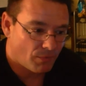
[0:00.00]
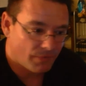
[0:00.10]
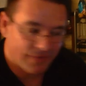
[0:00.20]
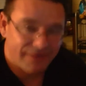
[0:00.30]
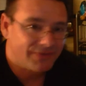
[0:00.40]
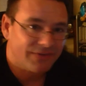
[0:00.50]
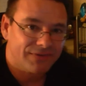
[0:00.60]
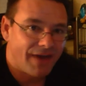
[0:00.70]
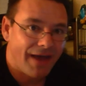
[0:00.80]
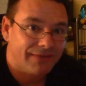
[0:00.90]
this is
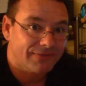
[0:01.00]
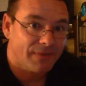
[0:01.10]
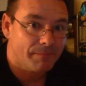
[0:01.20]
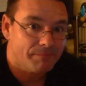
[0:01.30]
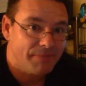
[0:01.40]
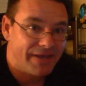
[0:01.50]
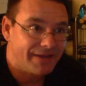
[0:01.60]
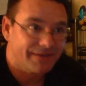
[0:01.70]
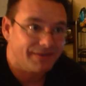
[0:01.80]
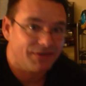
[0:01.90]
not some big,
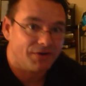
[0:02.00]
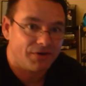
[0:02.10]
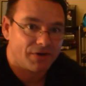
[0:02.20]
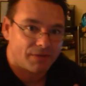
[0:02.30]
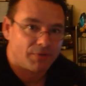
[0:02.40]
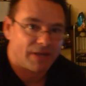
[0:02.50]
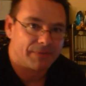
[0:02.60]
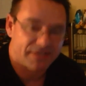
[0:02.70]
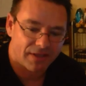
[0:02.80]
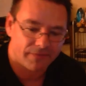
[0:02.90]
you're going to bring up
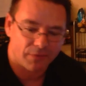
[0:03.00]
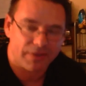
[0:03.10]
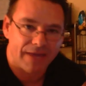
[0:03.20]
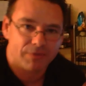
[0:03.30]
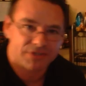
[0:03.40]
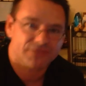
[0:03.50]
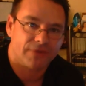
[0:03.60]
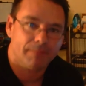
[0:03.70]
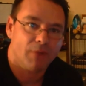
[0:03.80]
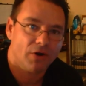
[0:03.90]
the telephone game, which is
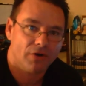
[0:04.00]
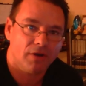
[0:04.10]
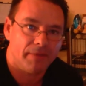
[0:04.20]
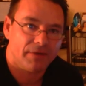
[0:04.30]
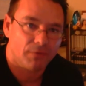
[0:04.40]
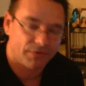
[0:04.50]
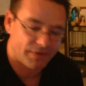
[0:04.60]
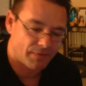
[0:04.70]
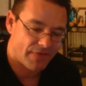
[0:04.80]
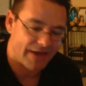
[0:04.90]
from Bart Ehrman, and we'll
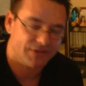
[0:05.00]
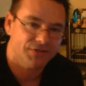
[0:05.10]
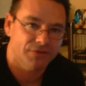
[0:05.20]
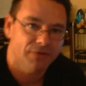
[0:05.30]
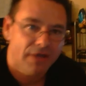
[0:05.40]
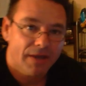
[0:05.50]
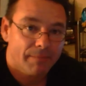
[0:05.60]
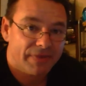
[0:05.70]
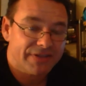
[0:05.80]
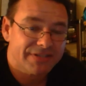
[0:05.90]
deal with that too.
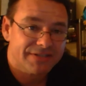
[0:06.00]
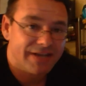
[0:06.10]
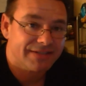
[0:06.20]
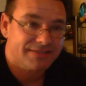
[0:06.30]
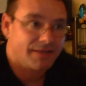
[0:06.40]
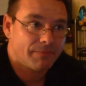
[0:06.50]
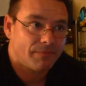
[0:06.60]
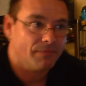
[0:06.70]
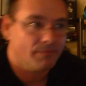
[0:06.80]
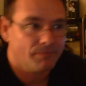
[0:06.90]
But this is not
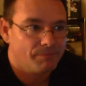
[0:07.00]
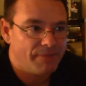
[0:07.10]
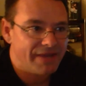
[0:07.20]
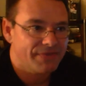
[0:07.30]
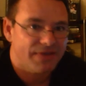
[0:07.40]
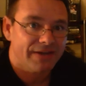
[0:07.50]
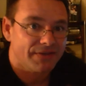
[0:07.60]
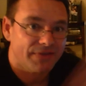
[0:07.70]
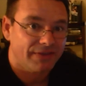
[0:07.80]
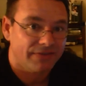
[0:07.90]
some big thing to
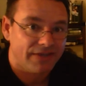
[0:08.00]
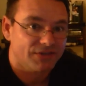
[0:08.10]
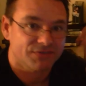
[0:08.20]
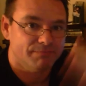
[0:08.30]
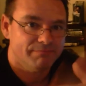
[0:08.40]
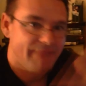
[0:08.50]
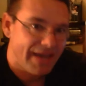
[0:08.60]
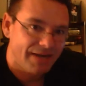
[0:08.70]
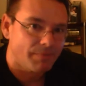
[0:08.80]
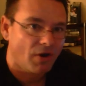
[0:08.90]
think that they just
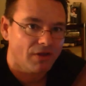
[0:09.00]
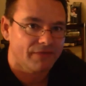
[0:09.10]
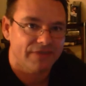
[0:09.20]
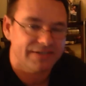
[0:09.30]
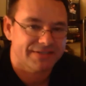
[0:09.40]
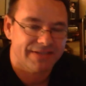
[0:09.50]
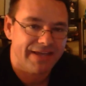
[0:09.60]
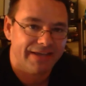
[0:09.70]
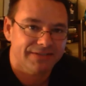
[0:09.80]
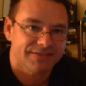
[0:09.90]
made up all of these
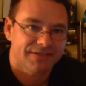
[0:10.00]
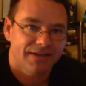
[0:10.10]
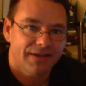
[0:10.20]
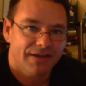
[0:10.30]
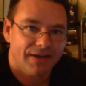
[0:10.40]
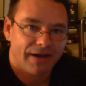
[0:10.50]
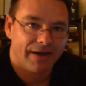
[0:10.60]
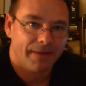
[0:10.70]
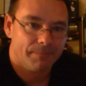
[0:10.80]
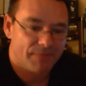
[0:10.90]
things
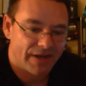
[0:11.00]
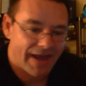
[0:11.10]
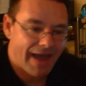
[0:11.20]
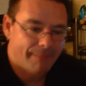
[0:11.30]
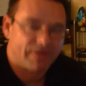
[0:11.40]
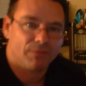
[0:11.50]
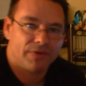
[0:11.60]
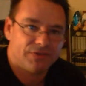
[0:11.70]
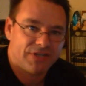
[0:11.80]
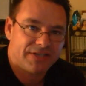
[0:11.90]
that happened
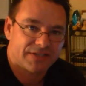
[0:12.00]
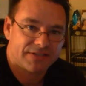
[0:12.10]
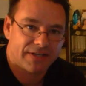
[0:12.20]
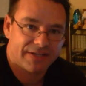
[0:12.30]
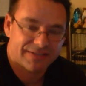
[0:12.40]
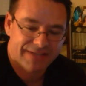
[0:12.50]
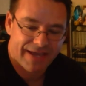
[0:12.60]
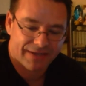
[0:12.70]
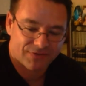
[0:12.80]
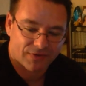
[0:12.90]
with Jesus and his
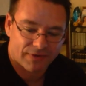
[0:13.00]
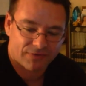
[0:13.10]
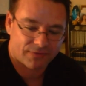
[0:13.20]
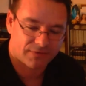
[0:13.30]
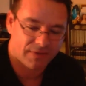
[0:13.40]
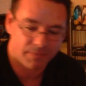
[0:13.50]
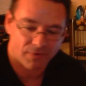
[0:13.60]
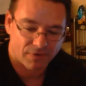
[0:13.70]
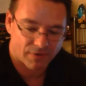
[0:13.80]
saying. So let's keep going.